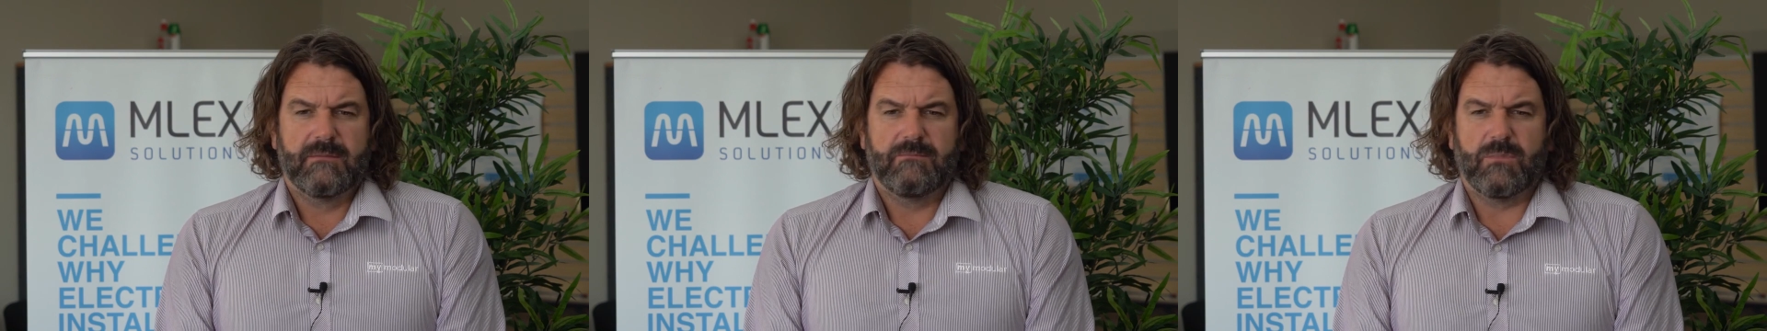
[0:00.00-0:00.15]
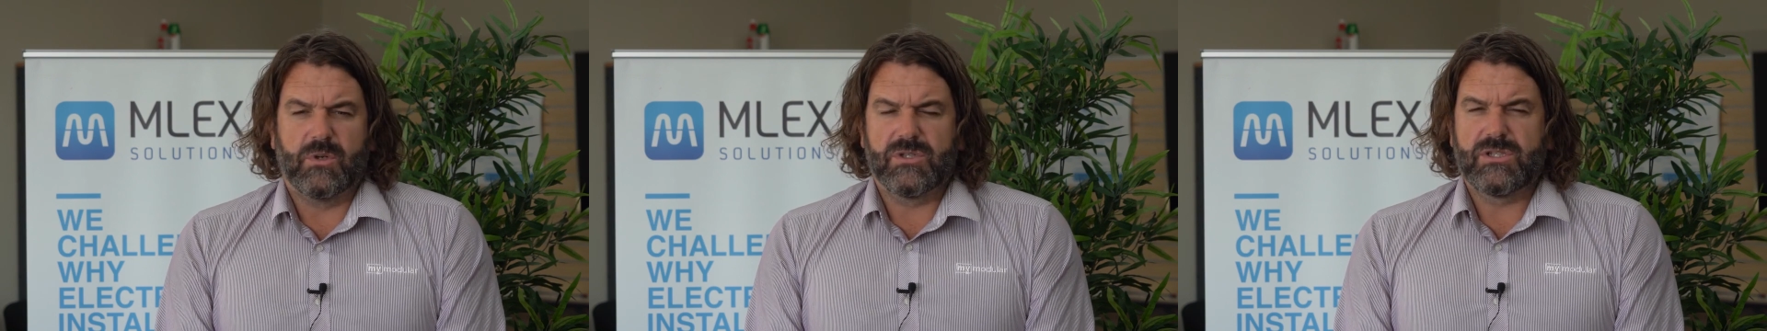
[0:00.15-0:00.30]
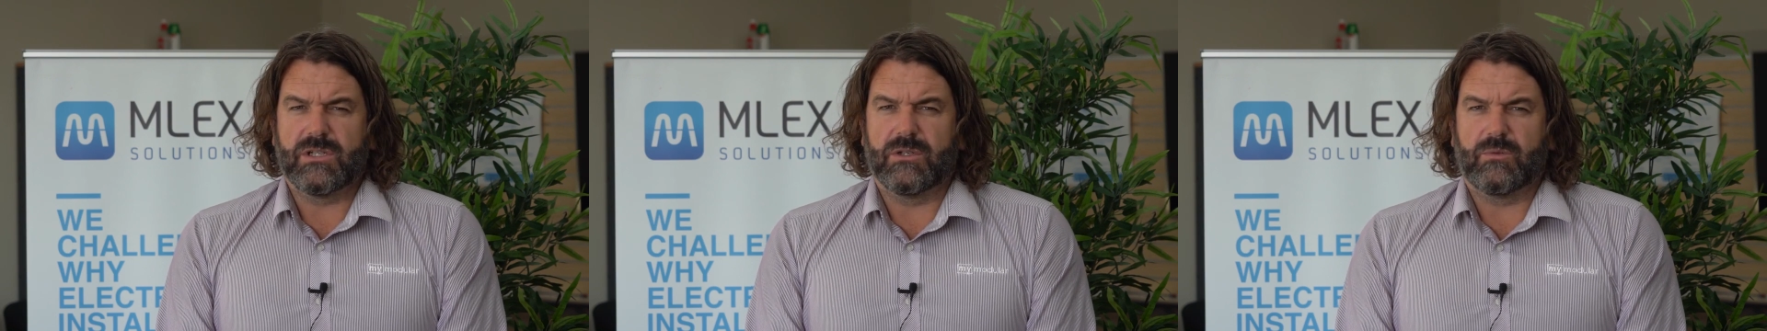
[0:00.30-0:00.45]

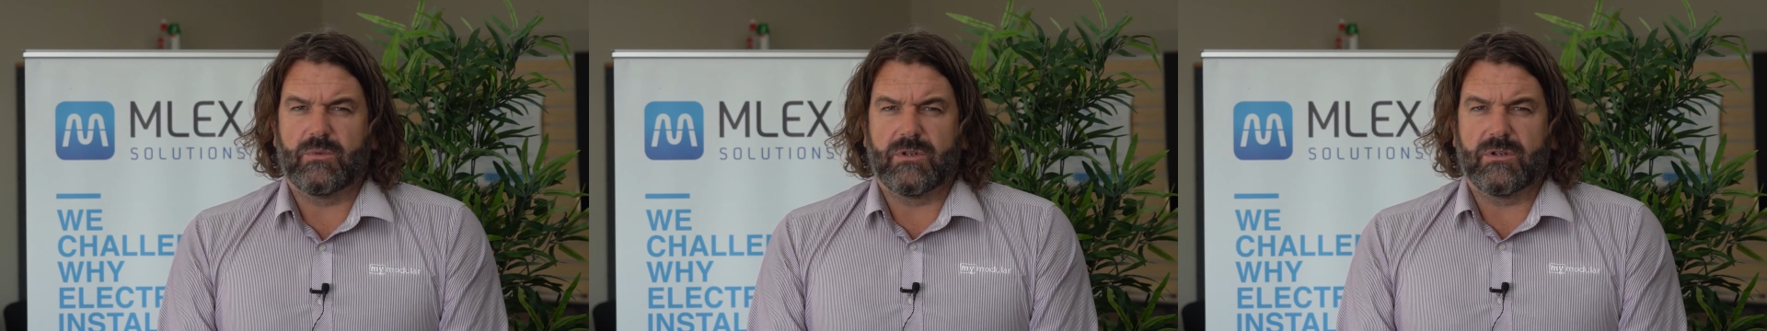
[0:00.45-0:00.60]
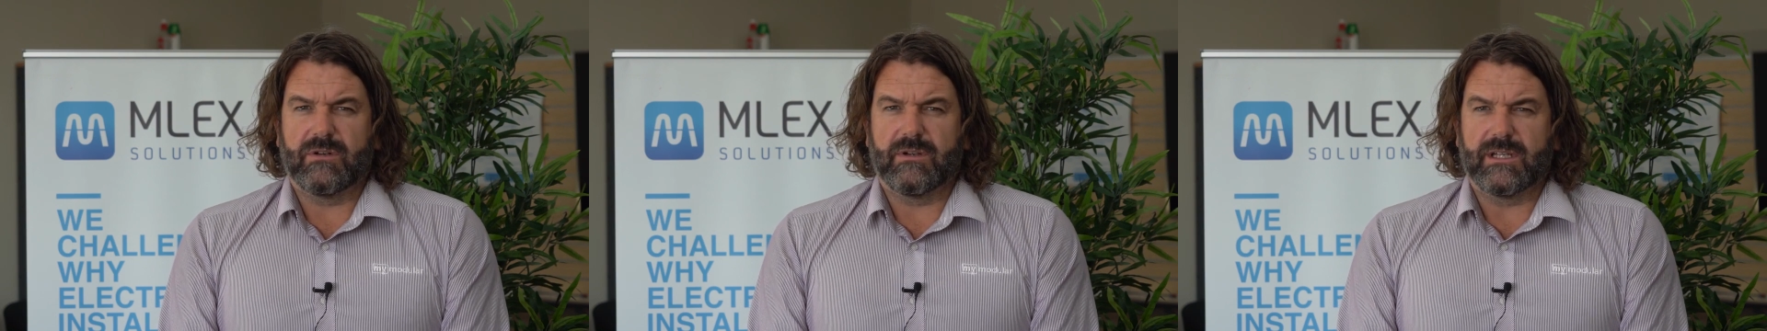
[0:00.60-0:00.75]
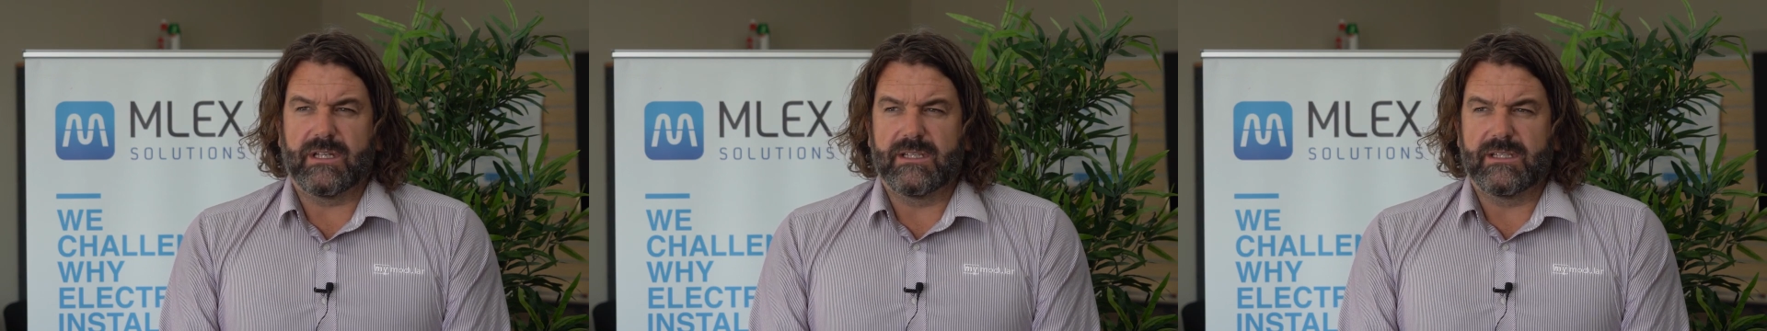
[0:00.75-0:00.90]
Modular
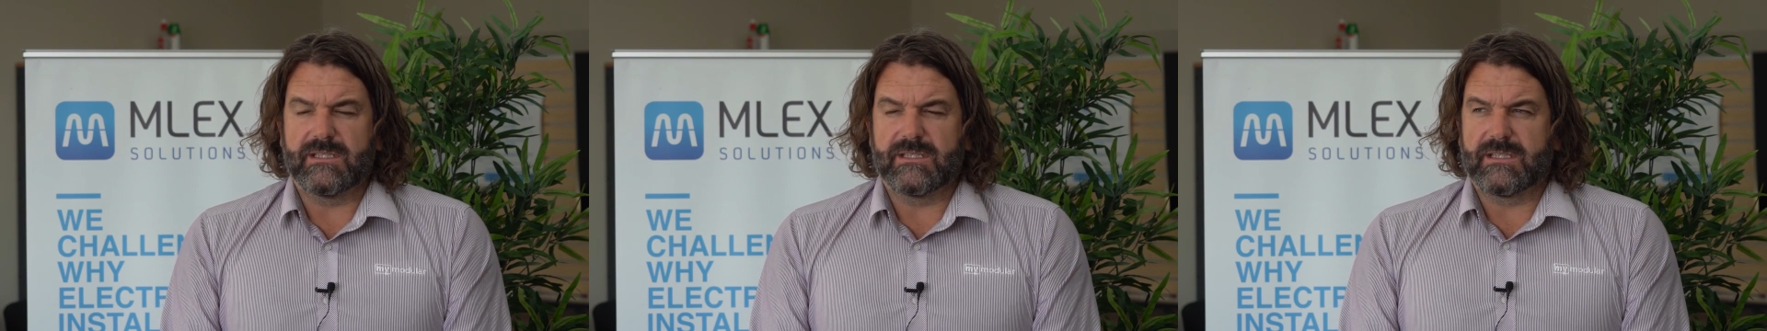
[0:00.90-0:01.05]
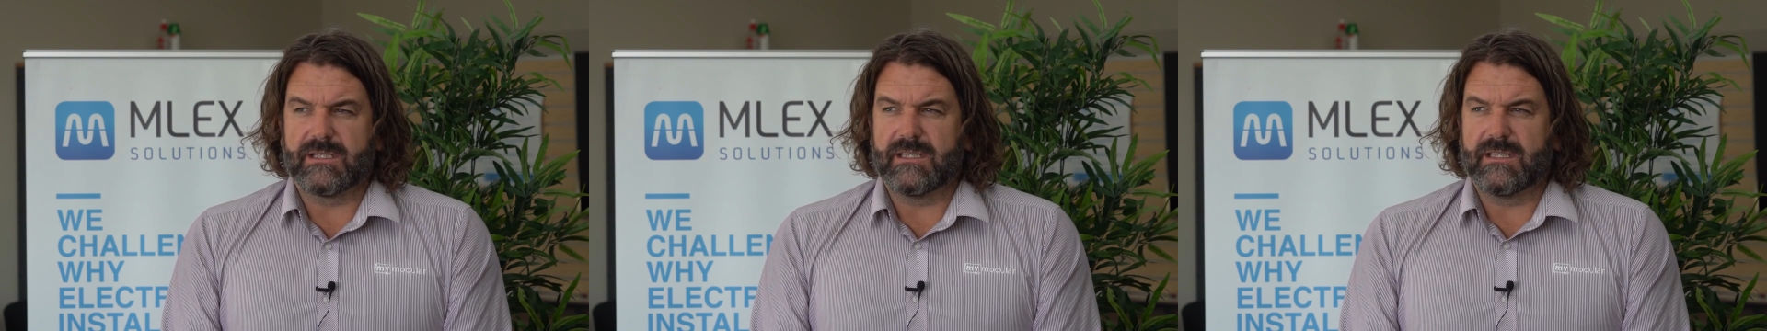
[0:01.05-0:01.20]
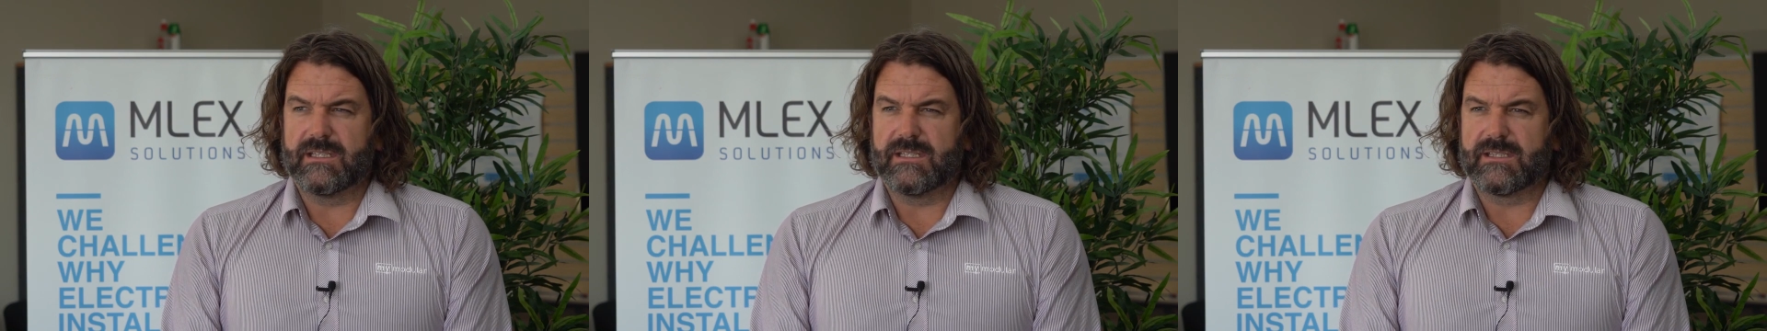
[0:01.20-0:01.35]
wiring
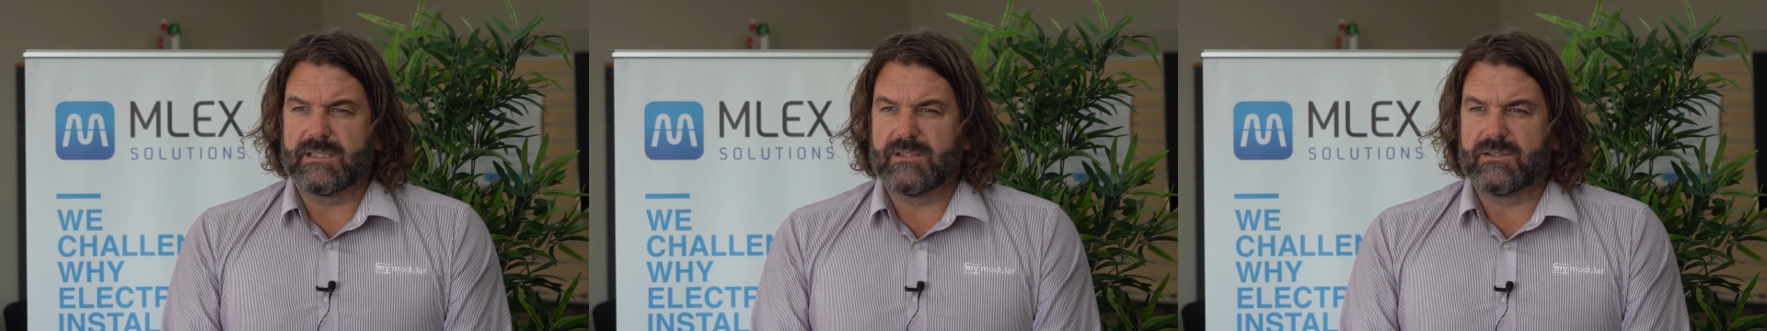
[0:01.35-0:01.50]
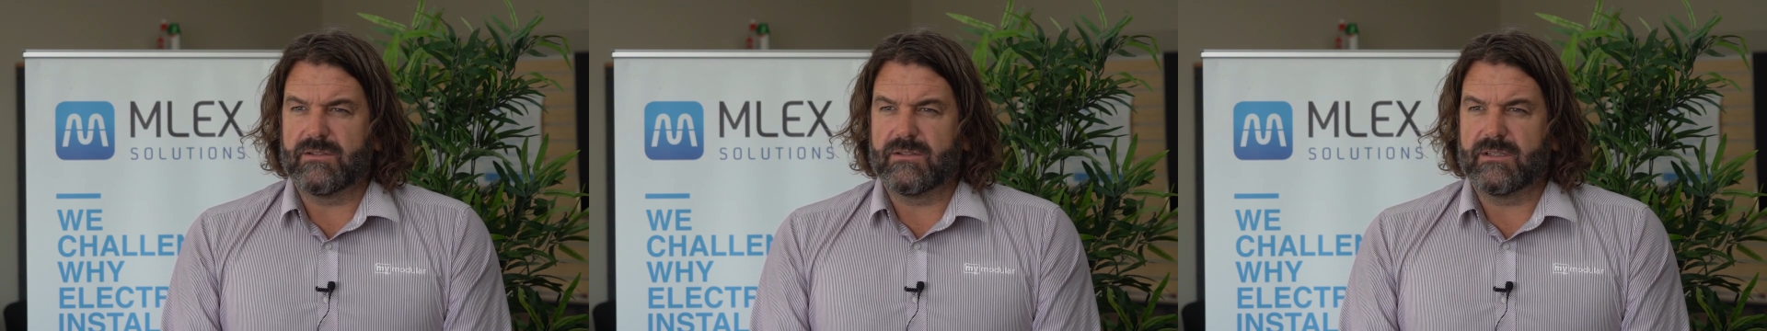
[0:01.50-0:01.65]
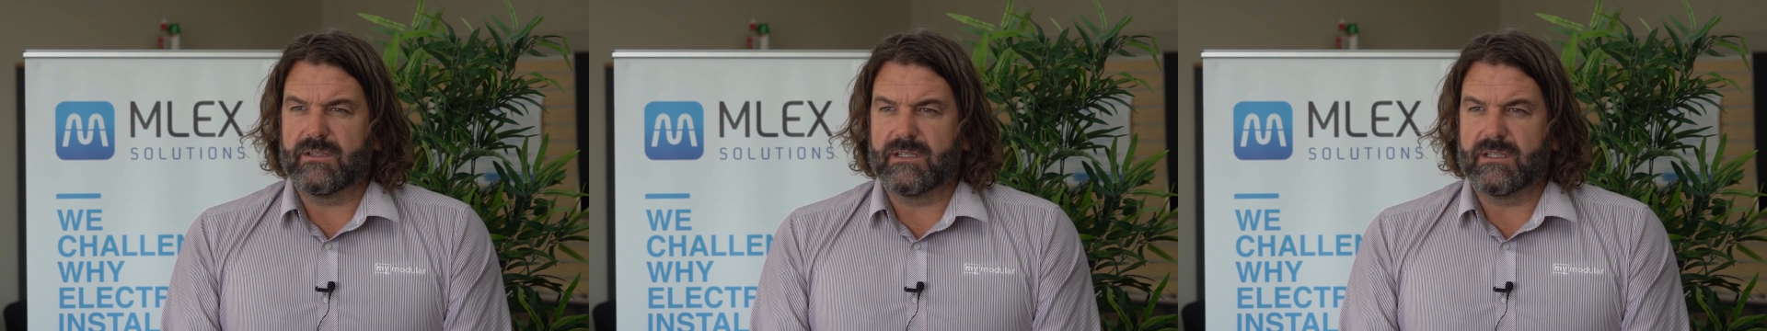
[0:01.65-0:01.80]
is
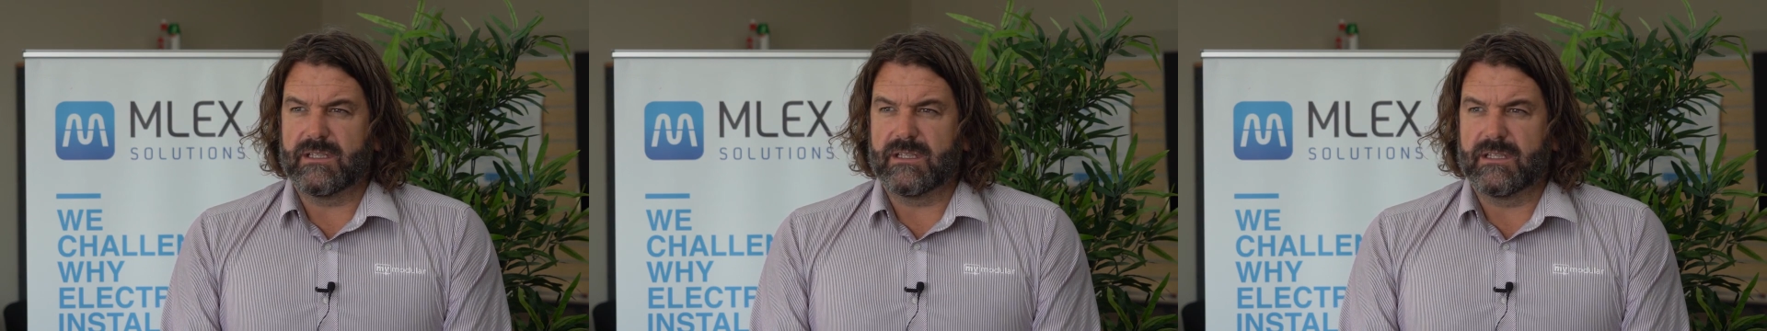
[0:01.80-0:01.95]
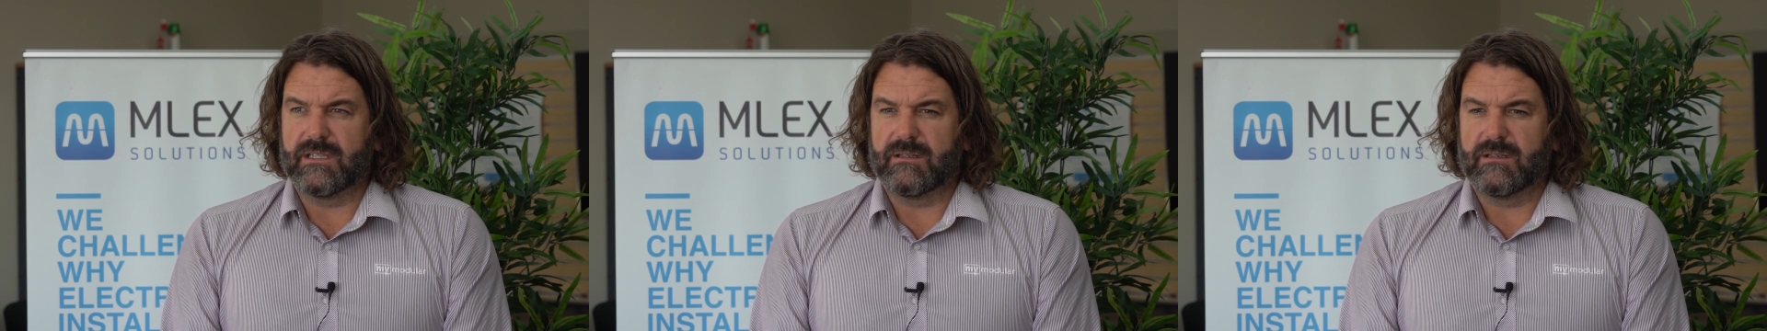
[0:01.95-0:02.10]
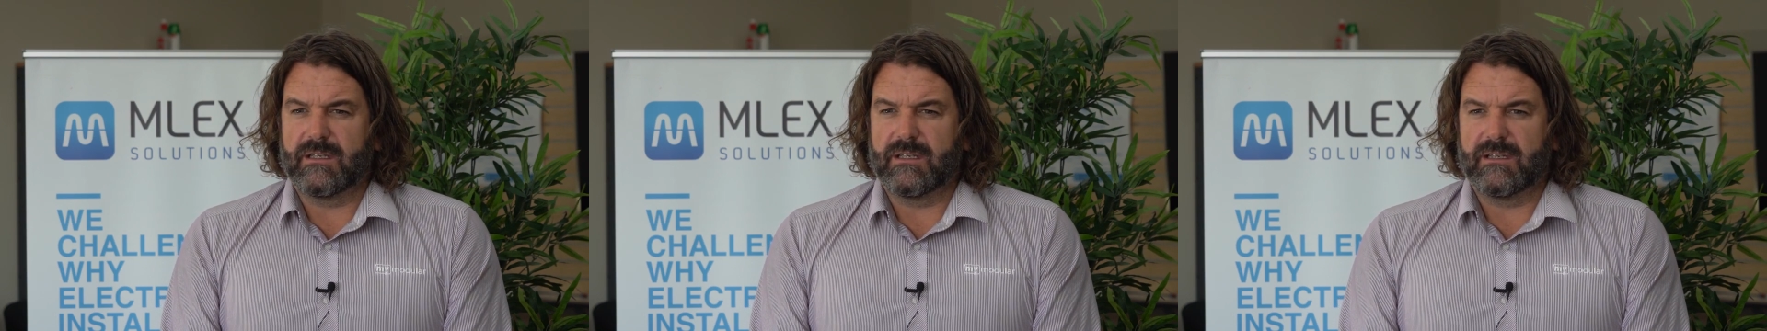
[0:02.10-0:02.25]

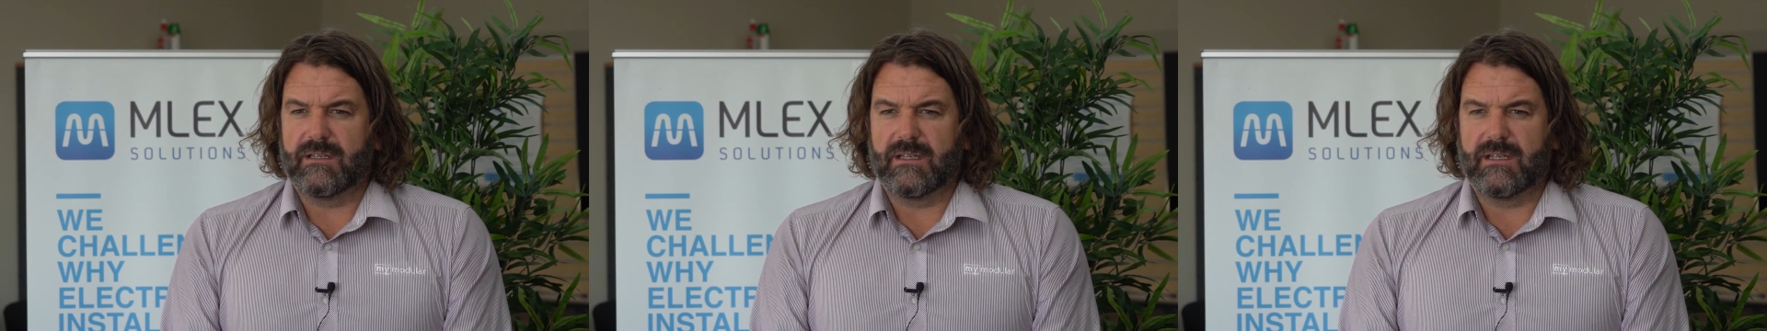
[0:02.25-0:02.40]
certainly